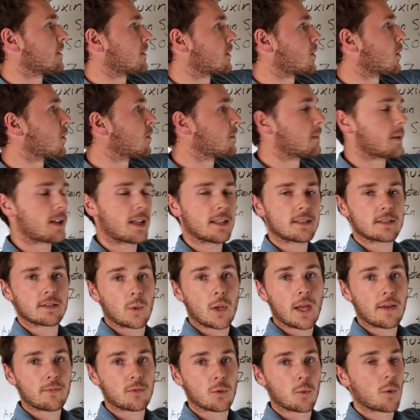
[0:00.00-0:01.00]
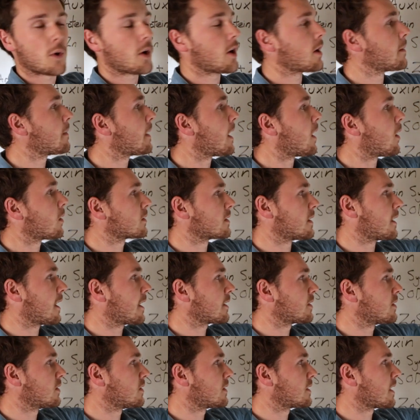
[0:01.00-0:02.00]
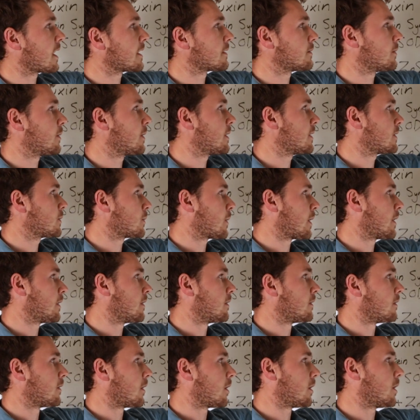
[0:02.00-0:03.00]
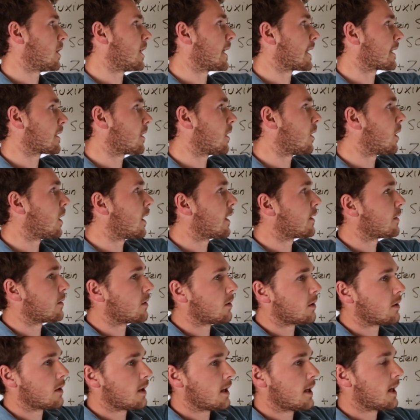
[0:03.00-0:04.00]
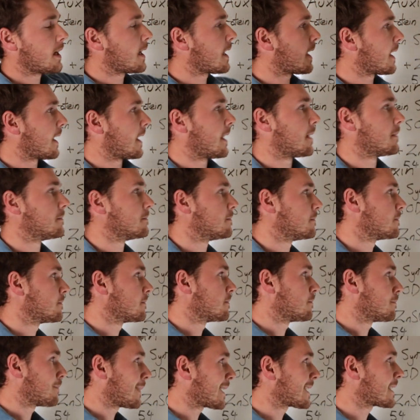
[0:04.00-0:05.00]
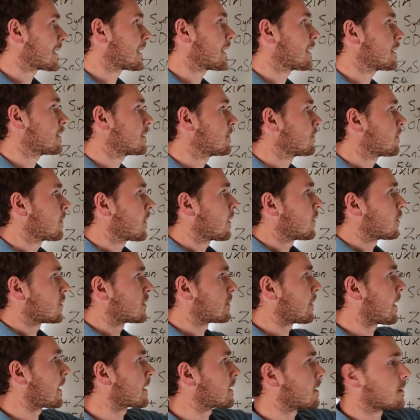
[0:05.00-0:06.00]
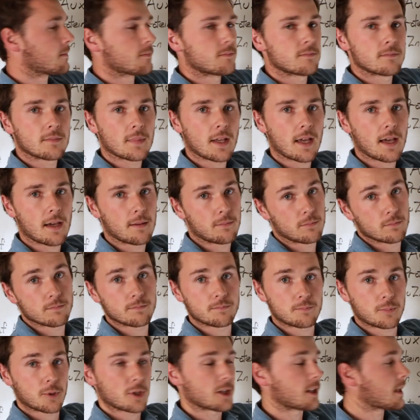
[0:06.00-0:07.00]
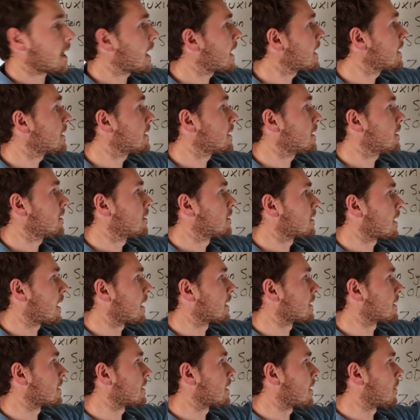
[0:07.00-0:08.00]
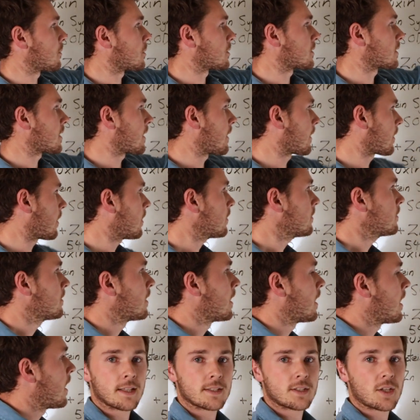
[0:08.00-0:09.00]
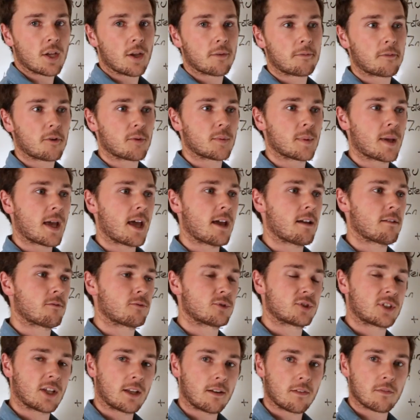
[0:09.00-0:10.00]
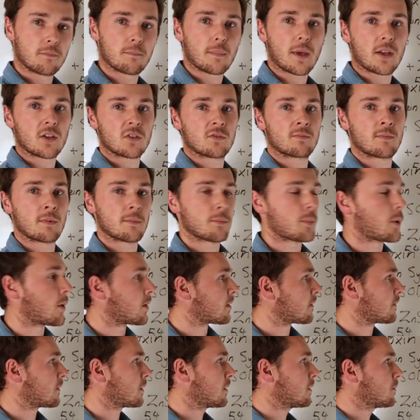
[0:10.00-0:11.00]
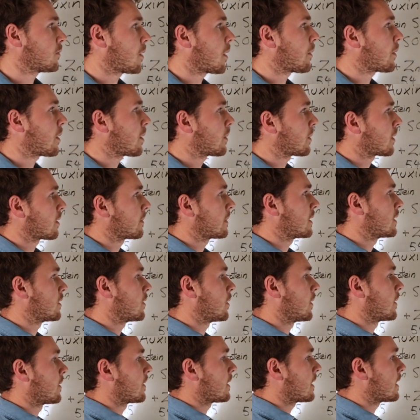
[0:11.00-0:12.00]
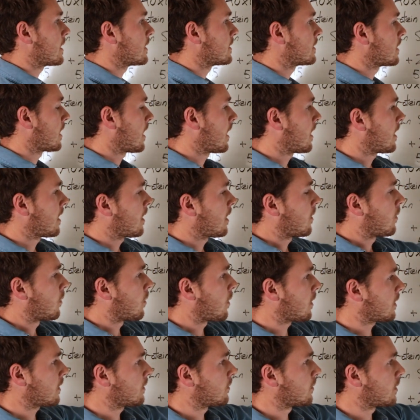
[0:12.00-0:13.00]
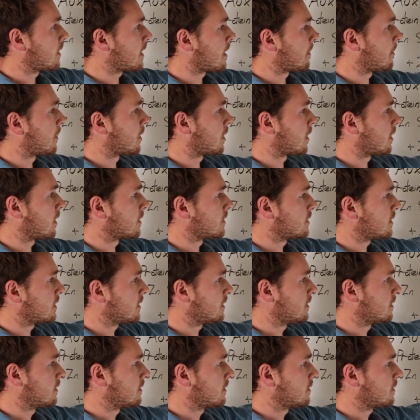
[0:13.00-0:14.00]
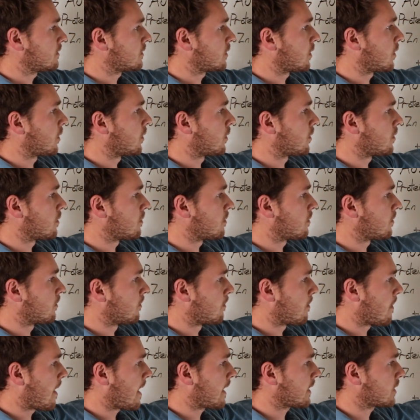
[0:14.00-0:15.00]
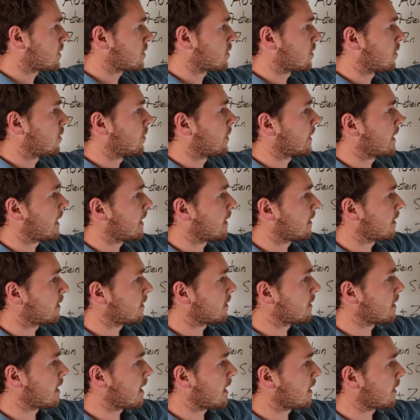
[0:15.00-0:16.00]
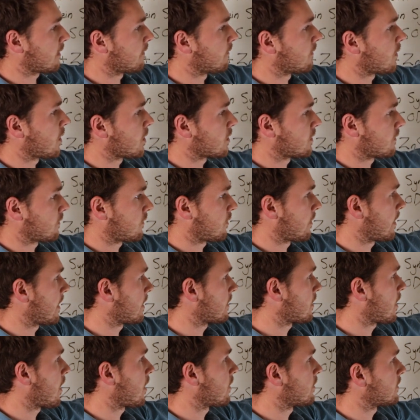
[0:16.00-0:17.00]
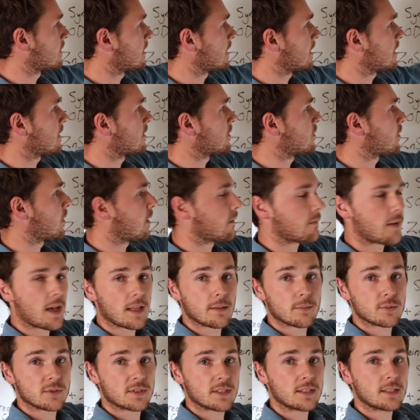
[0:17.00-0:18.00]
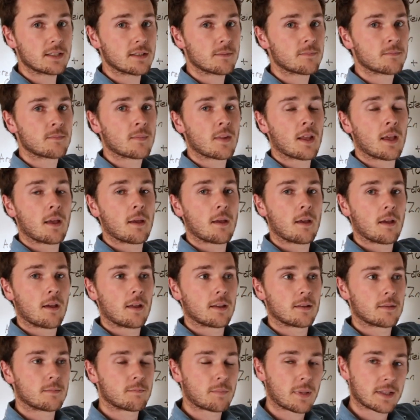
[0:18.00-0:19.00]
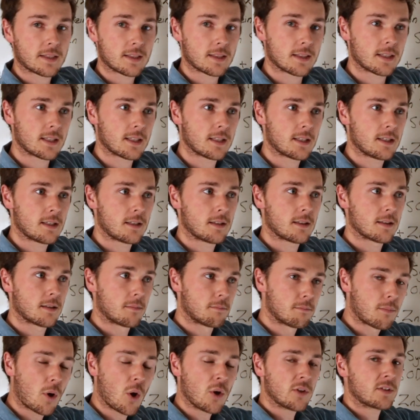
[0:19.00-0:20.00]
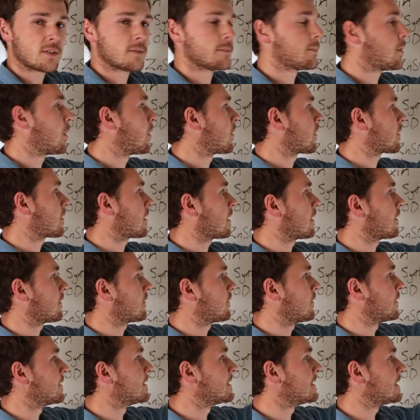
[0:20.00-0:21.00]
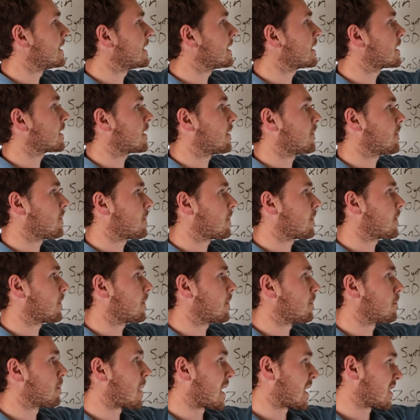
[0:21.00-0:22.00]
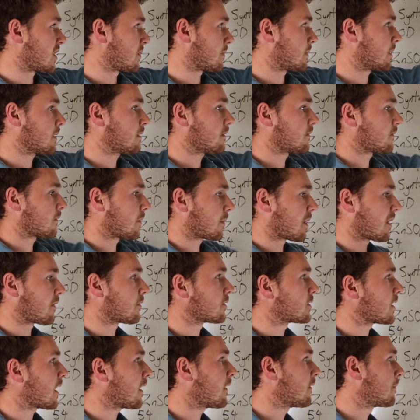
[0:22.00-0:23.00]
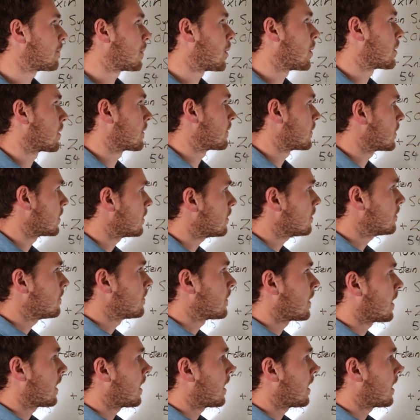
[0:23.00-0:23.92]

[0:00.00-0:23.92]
in the 2+. So we don't have to worry about oxidation states with this one, not like iron or manganese, which makes it pretty easy to understand what's going on. And so from a regenerative management point of view, what we want to be doing is working with our biology to make sure we're getting a conversion from our total zinc into our available zinc. But the most important thing for the zinc management from a regenerative point of view